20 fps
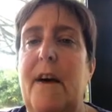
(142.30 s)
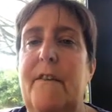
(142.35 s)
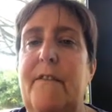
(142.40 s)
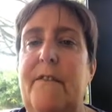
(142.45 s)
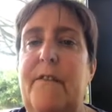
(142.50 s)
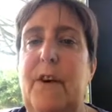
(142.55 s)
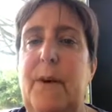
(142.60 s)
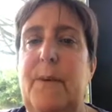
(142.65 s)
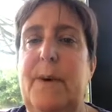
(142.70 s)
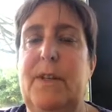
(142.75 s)

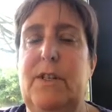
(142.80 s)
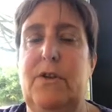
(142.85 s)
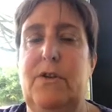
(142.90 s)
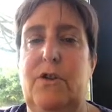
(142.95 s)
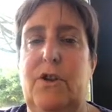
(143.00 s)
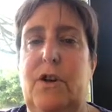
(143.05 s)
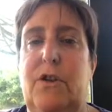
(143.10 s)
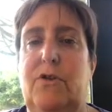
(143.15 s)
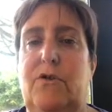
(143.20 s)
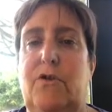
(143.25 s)
fluids
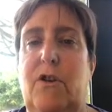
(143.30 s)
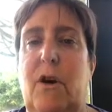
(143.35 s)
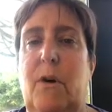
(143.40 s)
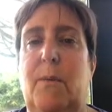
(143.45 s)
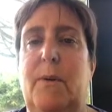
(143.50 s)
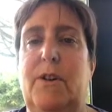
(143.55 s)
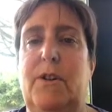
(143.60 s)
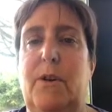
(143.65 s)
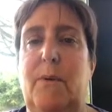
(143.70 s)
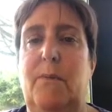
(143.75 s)
under control,
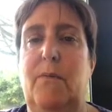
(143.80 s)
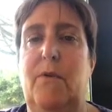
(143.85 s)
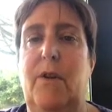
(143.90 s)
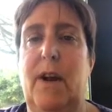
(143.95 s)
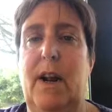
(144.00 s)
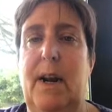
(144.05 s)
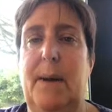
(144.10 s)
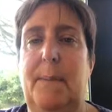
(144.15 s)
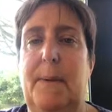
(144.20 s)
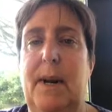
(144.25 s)
which I'm
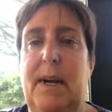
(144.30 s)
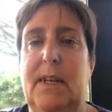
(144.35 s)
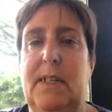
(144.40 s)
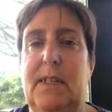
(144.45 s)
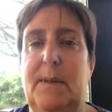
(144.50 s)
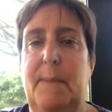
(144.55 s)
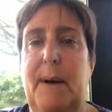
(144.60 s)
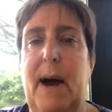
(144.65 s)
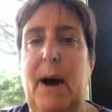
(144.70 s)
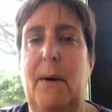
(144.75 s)
really
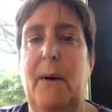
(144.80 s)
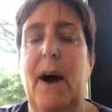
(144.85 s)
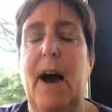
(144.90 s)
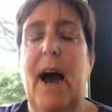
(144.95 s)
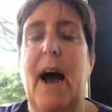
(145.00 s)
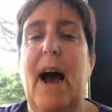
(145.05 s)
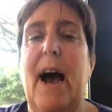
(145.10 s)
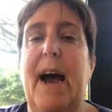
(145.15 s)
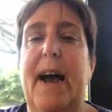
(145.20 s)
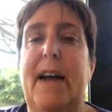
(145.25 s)
pleased about.
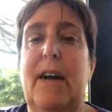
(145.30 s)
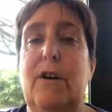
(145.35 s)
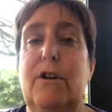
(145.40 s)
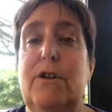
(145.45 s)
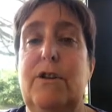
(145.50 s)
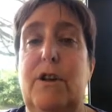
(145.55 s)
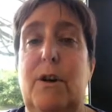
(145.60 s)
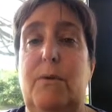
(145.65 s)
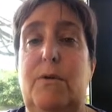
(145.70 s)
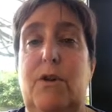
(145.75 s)
He
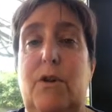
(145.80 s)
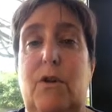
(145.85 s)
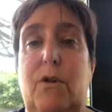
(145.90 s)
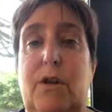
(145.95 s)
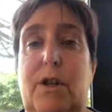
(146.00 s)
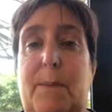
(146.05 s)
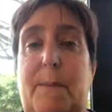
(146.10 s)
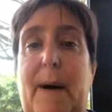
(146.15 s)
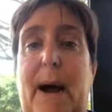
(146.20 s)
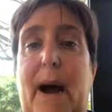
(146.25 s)
also
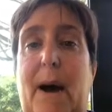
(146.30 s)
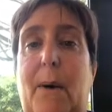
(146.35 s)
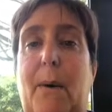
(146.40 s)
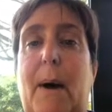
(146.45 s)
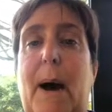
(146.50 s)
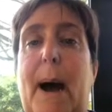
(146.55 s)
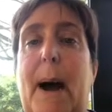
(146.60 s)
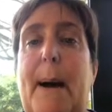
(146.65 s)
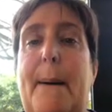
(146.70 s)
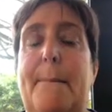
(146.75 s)
talked
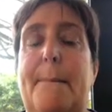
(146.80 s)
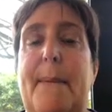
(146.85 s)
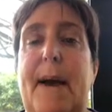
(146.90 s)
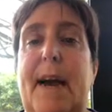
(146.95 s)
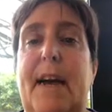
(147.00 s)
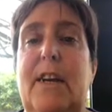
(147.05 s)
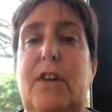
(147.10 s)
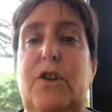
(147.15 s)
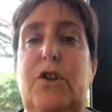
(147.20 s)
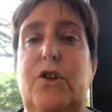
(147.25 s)
about
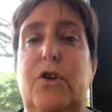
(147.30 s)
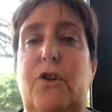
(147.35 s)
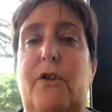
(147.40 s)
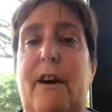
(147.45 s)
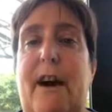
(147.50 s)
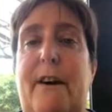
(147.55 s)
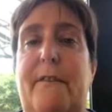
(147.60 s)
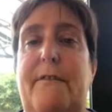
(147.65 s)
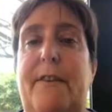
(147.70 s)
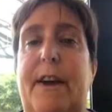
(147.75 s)
making sure
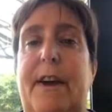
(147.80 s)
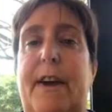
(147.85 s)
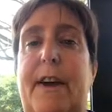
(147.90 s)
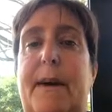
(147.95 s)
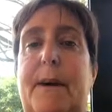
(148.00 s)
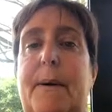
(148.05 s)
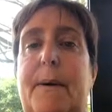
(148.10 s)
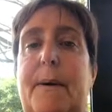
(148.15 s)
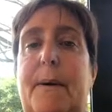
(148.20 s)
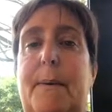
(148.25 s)
that
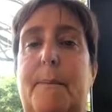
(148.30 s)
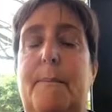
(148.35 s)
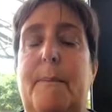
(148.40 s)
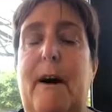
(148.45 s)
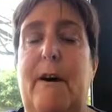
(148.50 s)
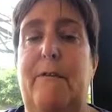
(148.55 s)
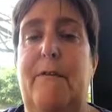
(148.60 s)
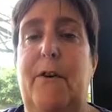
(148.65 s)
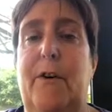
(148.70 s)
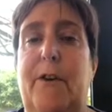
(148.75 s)
every
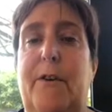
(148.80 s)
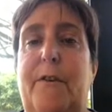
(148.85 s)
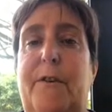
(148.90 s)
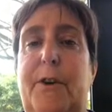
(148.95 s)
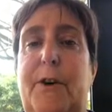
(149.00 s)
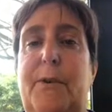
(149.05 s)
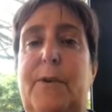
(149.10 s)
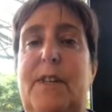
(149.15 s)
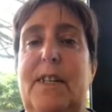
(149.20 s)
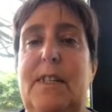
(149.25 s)
mouthful of
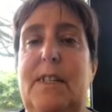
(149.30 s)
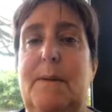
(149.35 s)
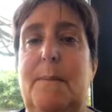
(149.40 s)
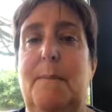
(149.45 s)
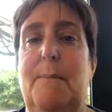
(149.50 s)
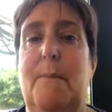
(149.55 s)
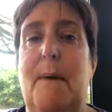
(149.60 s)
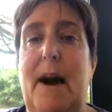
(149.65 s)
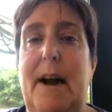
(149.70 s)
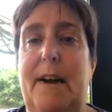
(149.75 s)
food is
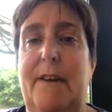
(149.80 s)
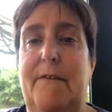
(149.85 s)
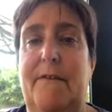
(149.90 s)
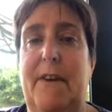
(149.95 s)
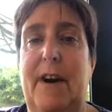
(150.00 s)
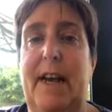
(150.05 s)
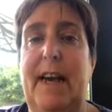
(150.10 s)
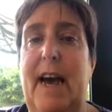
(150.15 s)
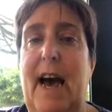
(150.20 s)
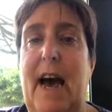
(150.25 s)

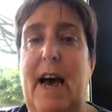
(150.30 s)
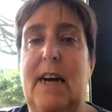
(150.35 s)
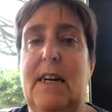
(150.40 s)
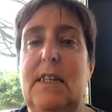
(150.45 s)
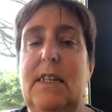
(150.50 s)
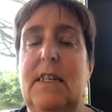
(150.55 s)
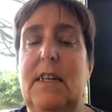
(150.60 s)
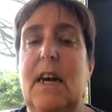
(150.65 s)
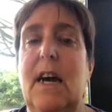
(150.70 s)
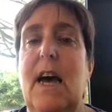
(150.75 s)
mindfully
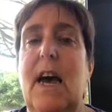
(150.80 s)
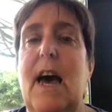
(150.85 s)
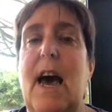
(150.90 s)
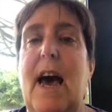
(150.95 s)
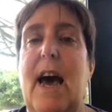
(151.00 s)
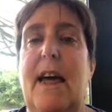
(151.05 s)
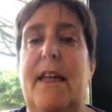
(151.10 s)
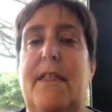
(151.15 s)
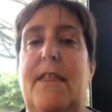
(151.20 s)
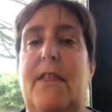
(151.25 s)
ate,
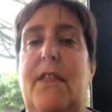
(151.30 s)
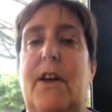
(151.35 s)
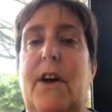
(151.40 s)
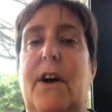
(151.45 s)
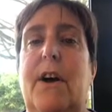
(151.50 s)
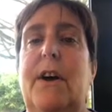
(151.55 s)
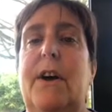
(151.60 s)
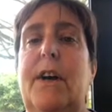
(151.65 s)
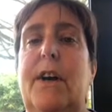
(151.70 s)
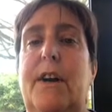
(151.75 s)
in
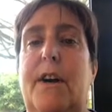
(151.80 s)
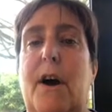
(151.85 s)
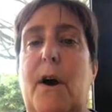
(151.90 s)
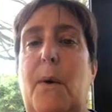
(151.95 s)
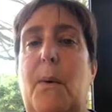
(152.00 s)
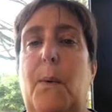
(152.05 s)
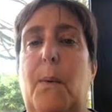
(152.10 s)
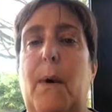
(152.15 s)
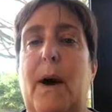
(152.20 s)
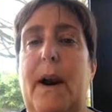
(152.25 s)
that, you
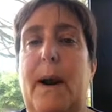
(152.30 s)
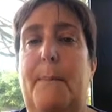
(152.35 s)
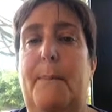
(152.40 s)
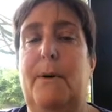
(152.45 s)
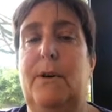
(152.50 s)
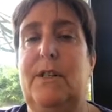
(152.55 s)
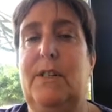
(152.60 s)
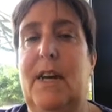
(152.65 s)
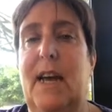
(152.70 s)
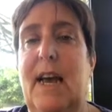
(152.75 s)
know, when I
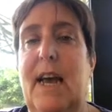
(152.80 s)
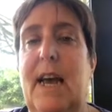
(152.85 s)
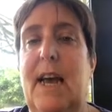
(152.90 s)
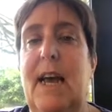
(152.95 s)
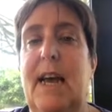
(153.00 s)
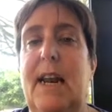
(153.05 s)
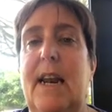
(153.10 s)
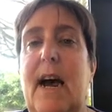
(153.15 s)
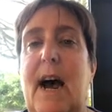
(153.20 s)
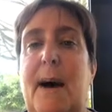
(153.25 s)
put it
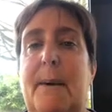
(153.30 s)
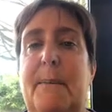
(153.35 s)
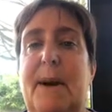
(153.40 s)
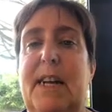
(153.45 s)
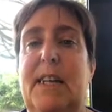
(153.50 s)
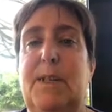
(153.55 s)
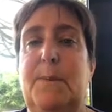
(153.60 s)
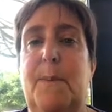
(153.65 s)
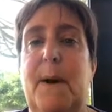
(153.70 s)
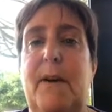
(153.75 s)
in, I'm
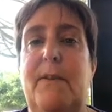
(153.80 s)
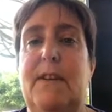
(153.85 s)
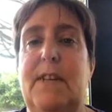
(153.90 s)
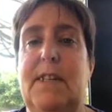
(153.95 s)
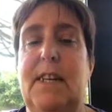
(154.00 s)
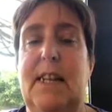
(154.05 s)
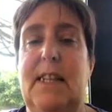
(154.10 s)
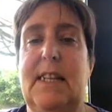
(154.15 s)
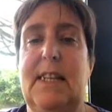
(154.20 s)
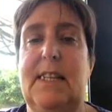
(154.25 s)

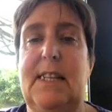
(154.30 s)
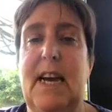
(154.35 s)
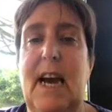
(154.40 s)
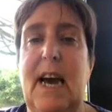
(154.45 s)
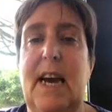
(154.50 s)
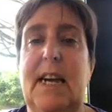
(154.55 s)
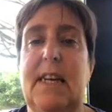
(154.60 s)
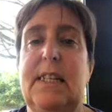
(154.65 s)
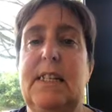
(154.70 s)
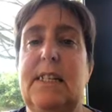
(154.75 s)
experiencing the
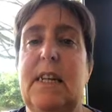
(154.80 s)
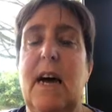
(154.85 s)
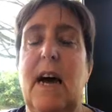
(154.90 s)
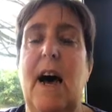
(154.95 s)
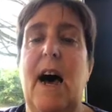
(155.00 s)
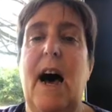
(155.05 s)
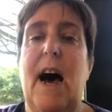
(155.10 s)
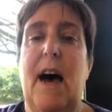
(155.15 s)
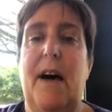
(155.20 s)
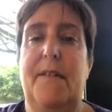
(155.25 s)
taste
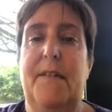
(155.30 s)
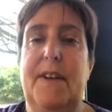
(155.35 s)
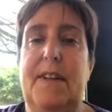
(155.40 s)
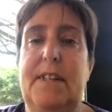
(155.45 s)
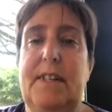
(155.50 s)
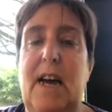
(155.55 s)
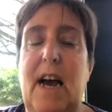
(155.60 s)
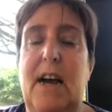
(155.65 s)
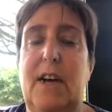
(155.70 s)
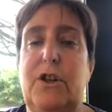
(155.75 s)
and the
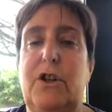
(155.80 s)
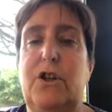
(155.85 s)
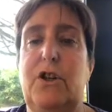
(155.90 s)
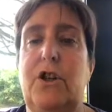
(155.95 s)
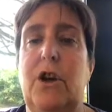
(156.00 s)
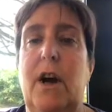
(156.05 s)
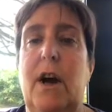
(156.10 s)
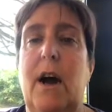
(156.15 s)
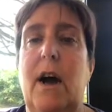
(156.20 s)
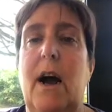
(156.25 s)

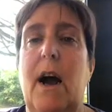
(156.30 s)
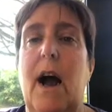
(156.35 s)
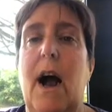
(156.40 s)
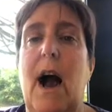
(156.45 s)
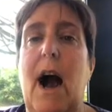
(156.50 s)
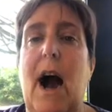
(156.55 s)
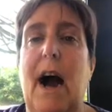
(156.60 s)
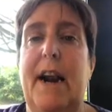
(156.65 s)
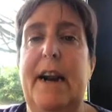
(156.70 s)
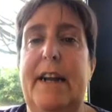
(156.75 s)
texture
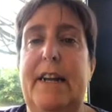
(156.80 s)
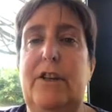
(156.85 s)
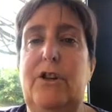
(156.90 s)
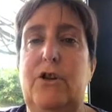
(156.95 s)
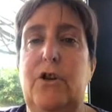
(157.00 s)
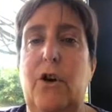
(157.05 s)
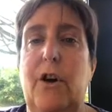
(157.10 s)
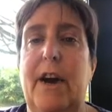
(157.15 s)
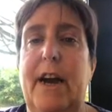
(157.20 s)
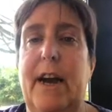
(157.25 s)
and
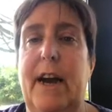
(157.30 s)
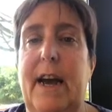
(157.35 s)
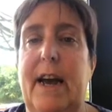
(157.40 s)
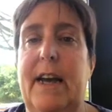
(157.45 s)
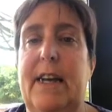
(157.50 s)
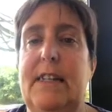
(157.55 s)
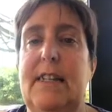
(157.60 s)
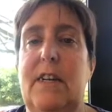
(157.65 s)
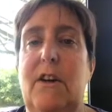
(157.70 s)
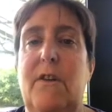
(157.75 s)
enjoying
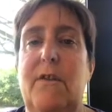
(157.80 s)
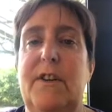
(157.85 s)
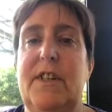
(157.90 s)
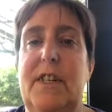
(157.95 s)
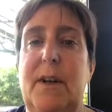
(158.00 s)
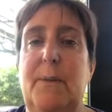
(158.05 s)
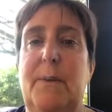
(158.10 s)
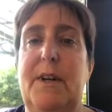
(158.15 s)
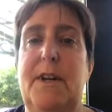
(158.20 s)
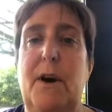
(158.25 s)
it. He said
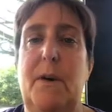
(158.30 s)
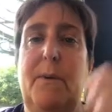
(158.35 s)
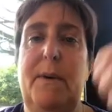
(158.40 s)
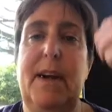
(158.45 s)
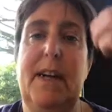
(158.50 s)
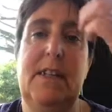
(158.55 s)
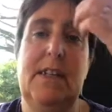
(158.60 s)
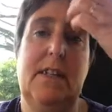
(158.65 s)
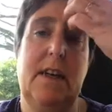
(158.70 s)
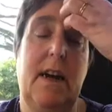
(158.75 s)
obviously we don't
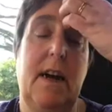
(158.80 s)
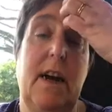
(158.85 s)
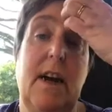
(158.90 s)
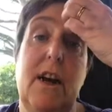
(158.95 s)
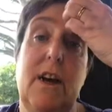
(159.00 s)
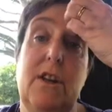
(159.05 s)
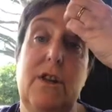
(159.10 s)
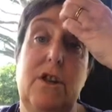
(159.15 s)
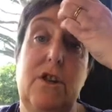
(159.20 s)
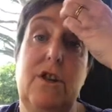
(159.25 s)
need to
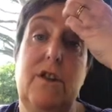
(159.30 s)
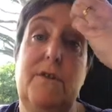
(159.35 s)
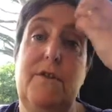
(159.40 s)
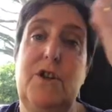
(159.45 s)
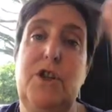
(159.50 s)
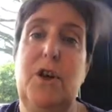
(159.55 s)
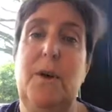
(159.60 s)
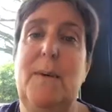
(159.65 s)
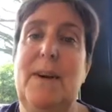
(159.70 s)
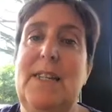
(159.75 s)
sort
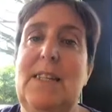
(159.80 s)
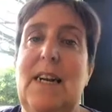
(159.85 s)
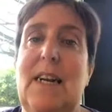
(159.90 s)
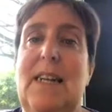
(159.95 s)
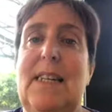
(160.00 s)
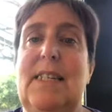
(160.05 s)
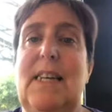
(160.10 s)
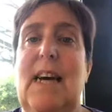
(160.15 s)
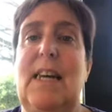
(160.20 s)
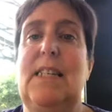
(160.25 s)
of chew it till
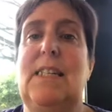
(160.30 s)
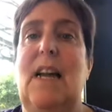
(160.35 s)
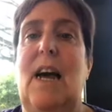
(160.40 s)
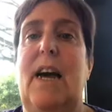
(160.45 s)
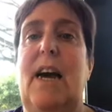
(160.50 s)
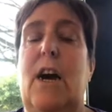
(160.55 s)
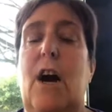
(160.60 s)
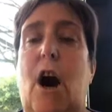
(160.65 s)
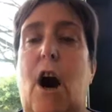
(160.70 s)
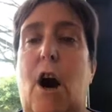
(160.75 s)
it tastes
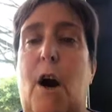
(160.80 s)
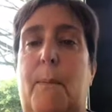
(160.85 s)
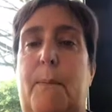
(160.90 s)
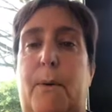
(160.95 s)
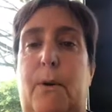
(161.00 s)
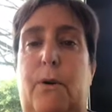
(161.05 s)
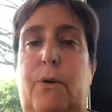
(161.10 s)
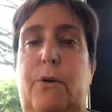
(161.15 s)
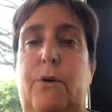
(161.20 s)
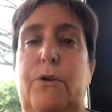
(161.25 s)
like
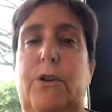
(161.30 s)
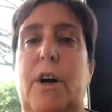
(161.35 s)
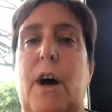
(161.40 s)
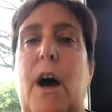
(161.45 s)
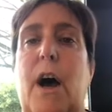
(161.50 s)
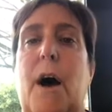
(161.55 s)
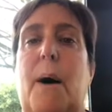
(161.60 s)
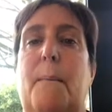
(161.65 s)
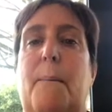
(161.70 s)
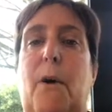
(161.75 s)
cardboard,
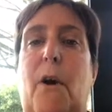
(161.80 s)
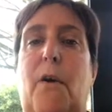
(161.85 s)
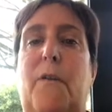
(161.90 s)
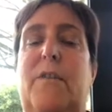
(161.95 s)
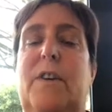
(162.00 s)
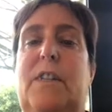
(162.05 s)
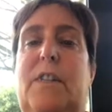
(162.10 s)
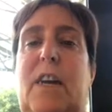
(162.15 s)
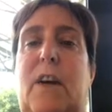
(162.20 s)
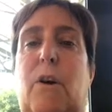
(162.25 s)
but
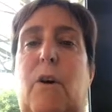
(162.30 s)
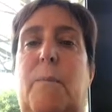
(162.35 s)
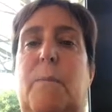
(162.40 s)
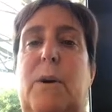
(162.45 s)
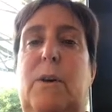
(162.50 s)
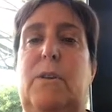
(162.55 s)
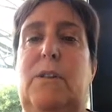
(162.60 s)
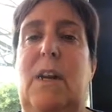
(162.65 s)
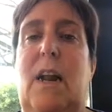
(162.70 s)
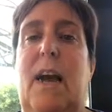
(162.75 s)
obviously
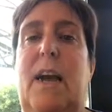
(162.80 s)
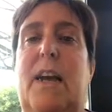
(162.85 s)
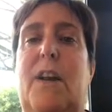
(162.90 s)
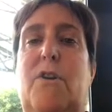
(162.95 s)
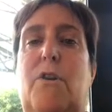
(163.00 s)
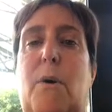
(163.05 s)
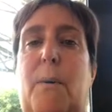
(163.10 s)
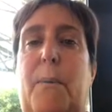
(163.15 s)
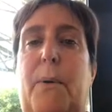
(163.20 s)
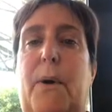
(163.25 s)
almost like
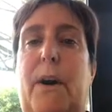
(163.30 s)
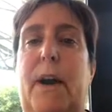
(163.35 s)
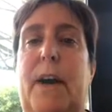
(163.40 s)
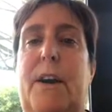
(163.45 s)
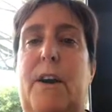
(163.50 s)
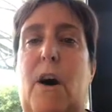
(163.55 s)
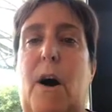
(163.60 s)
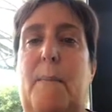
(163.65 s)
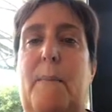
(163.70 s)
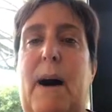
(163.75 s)
not put it
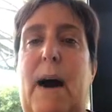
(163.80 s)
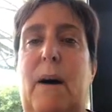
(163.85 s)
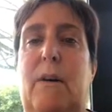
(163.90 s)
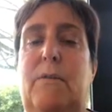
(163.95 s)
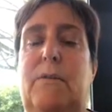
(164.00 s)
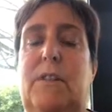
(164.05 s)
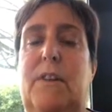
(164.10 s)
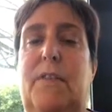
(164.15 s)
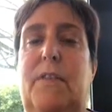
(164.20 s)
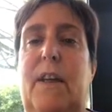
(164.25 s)
in our
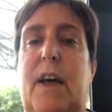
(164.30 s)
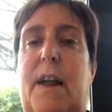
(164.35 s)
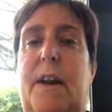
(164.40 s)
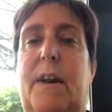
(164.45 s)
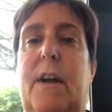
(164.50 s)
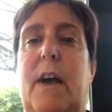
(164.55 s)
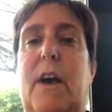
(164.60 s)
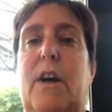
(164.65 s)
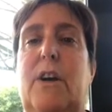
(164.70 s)
mouths and then